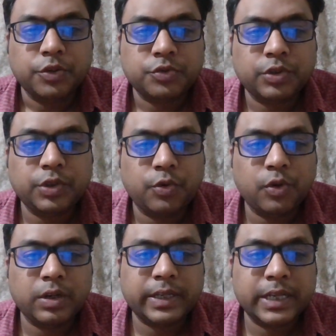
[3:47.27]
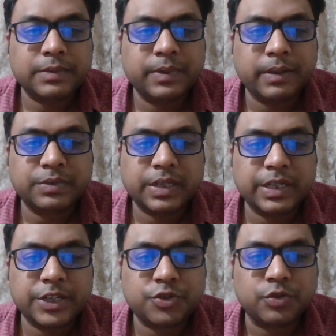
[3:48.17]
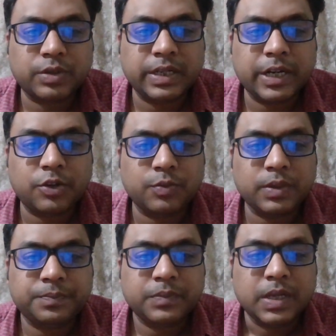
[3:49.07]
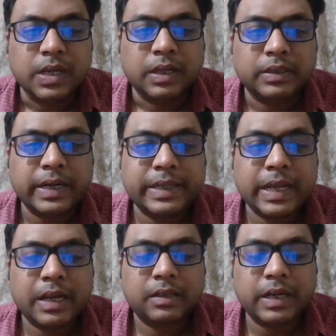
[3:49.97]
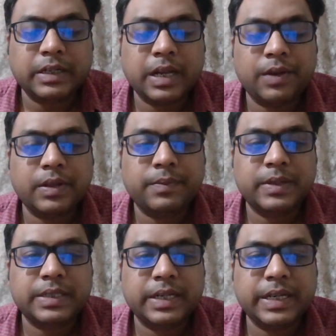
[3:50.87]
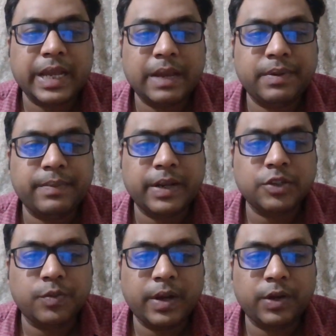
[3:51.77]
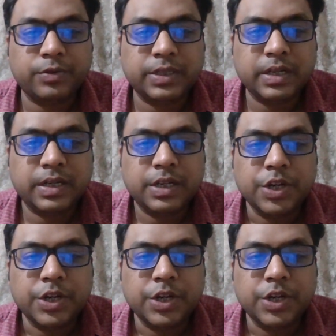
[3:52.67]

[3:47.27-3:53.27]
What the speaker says: So the whole case becomes clear to me that girl was basically having meningomyelocele,